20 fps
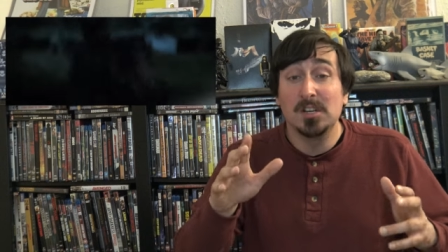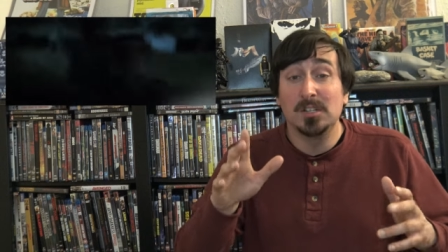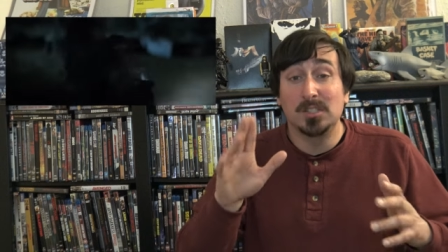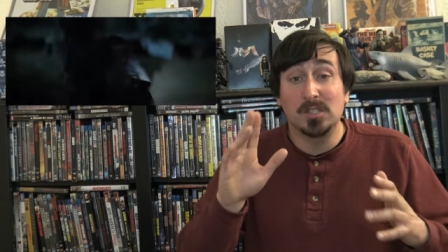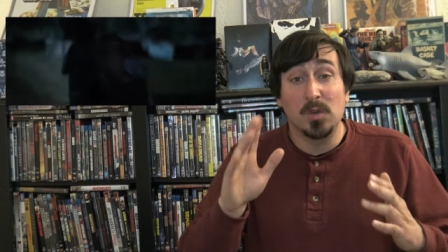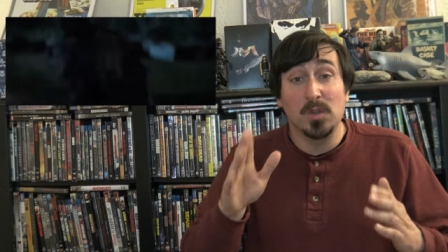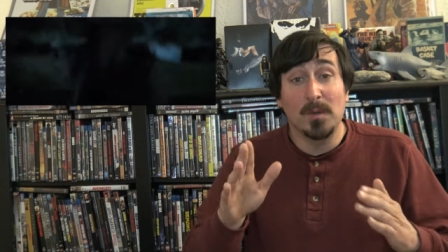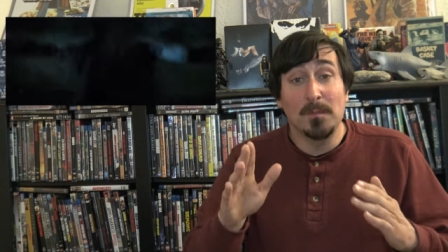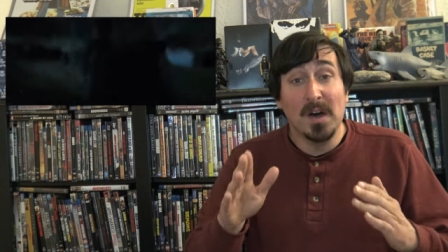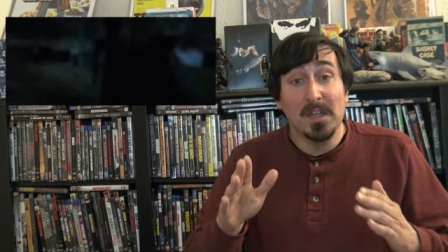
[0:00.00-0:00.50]

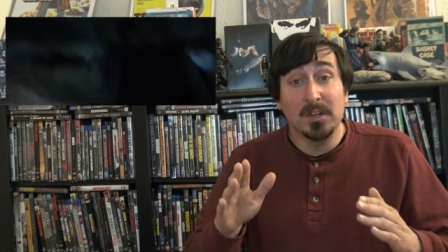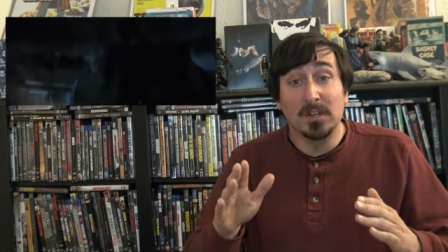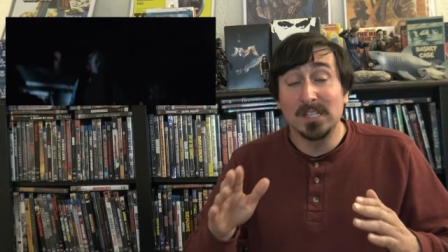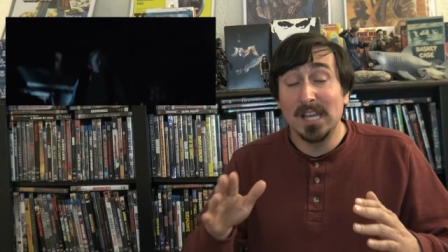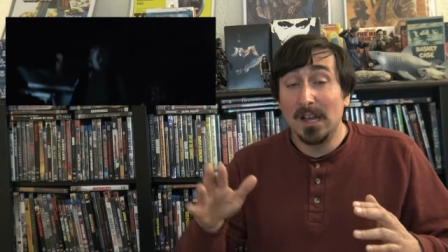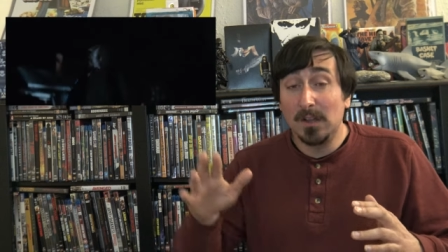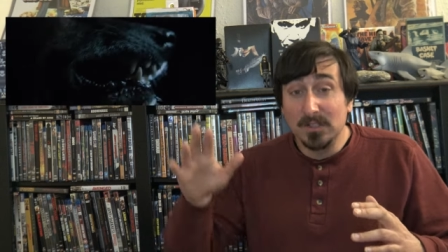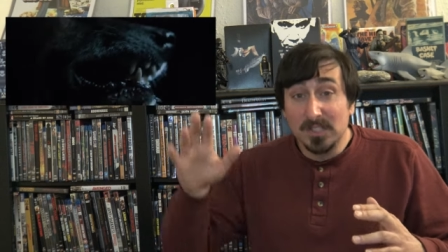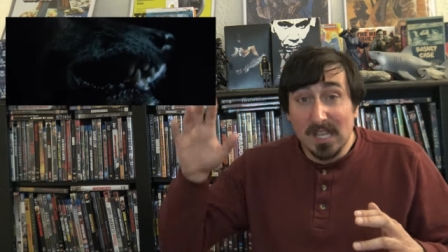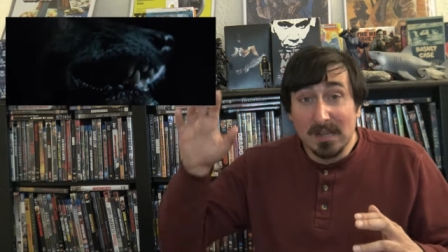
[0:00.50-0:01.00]
so the mother
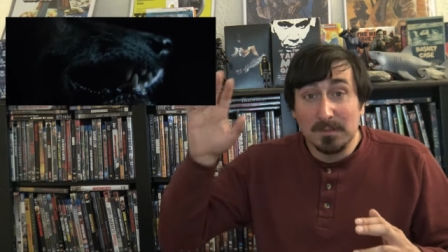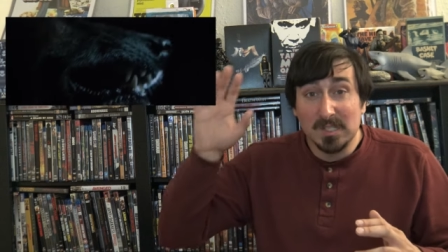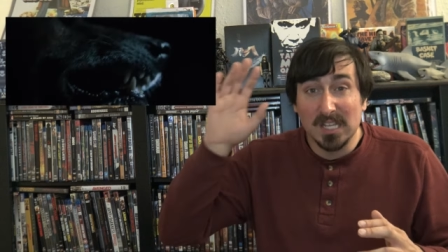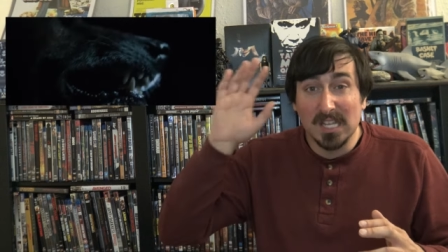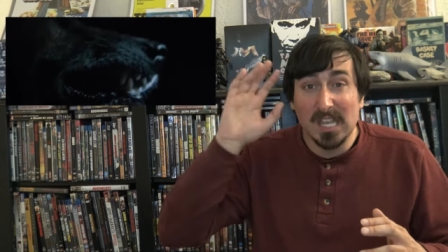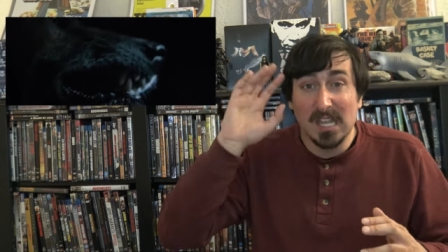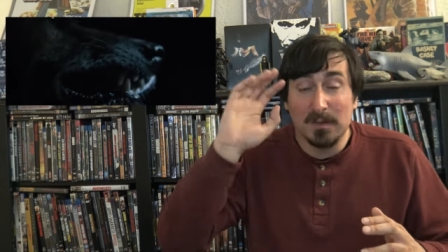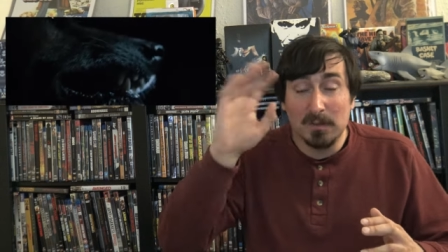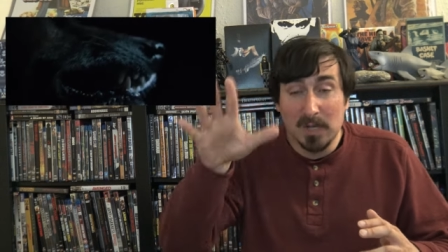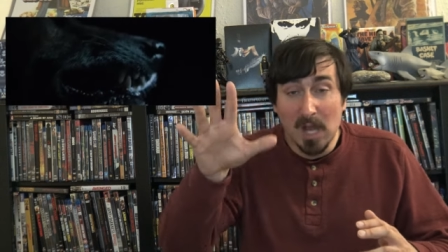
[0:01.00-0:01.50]
tells them to
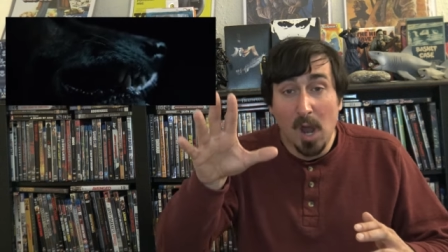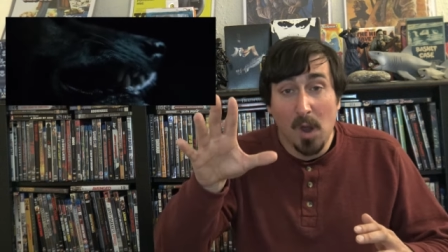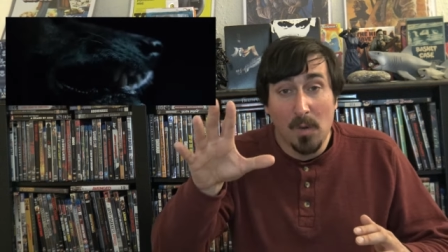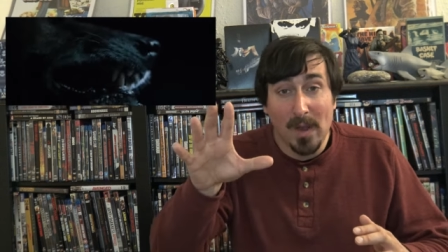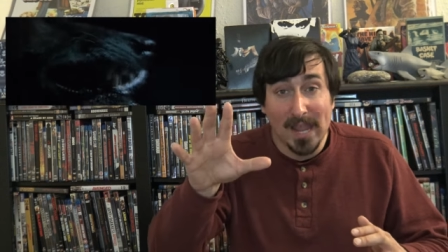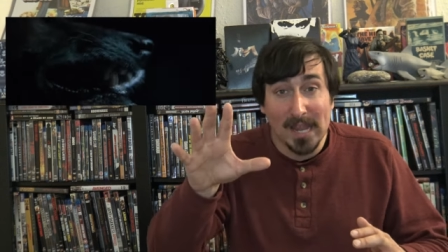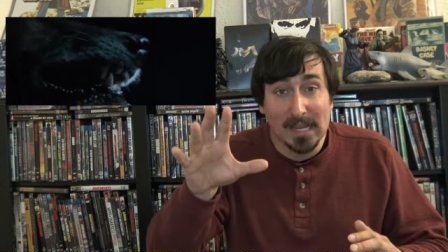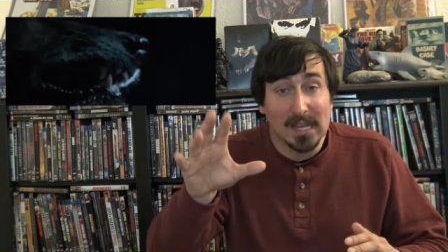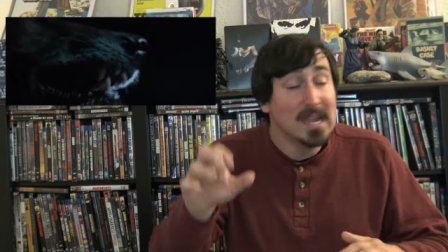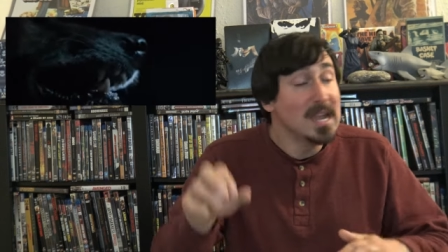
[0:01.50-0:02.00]
keep
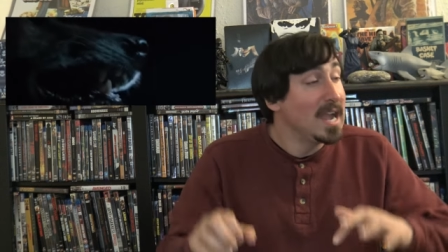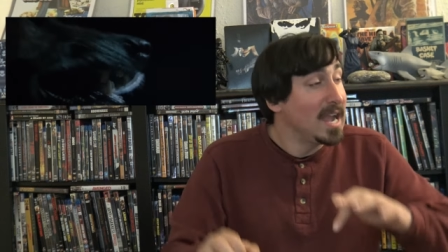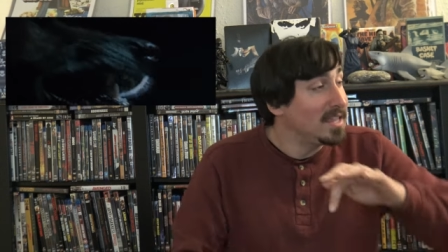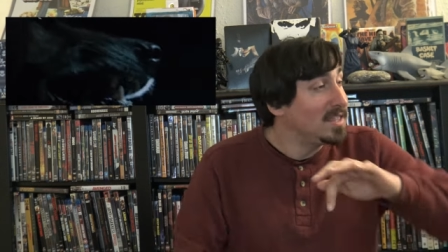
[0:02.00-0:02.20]
going,